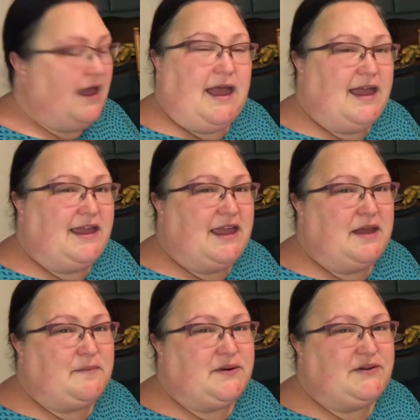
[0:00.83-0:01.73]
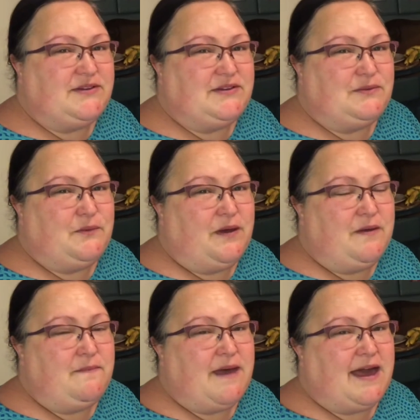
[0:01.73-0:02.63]
Hi campers,
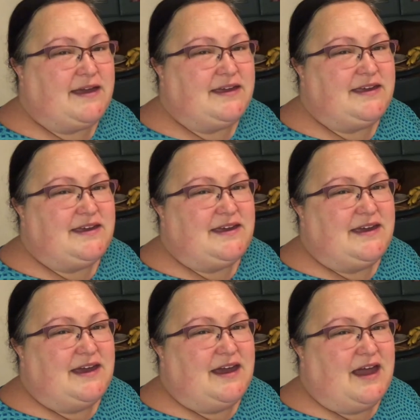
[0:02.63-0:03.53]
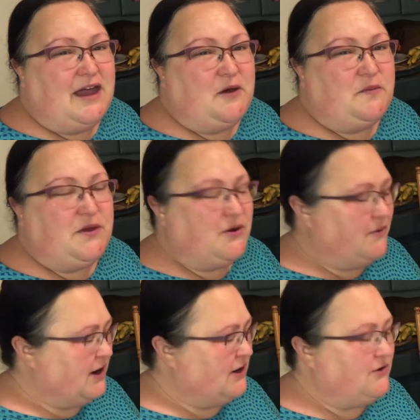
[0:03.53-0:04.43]
welcome back. I hope that you're
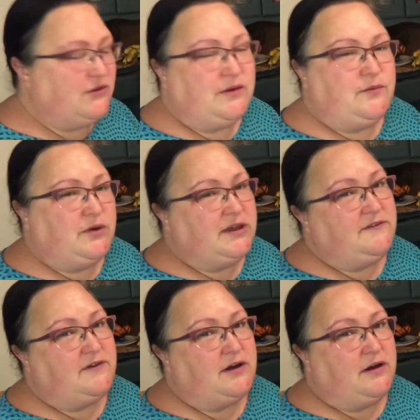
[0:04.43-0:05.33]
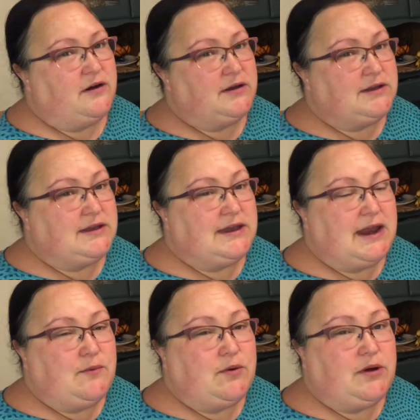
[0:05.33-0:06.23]
ready to do some really fun art. Today
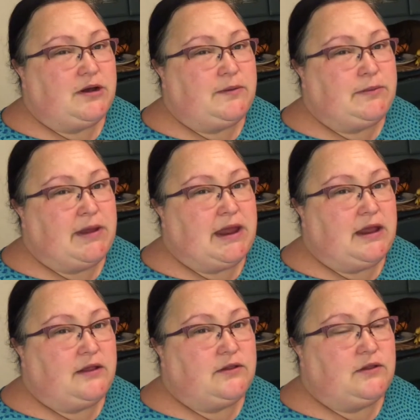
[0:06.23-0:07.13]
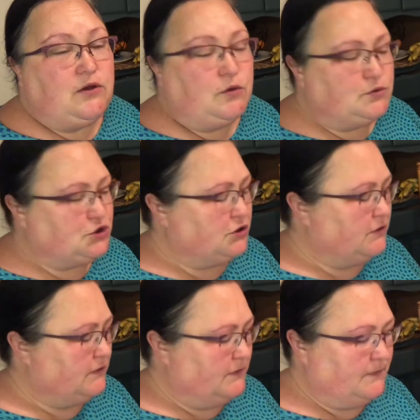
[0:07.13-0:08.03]
we're going to be making sculptures.